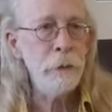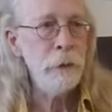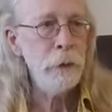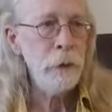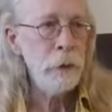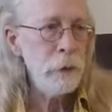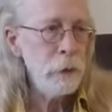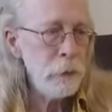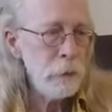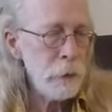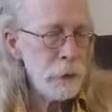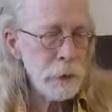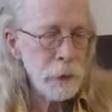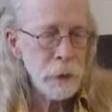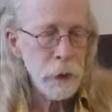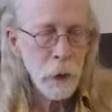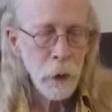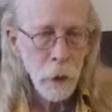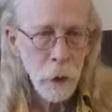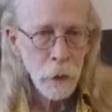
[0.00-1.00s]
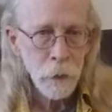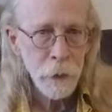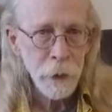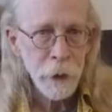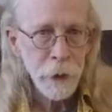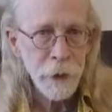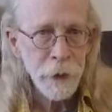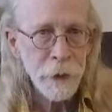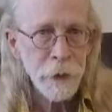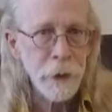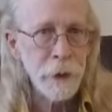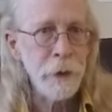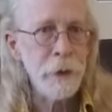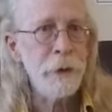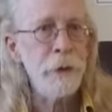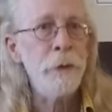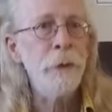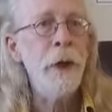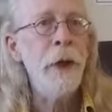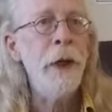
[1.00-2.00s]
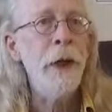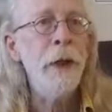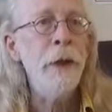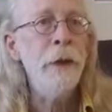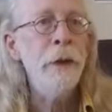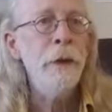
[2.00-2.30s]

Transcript: You know, it wasn't always this way,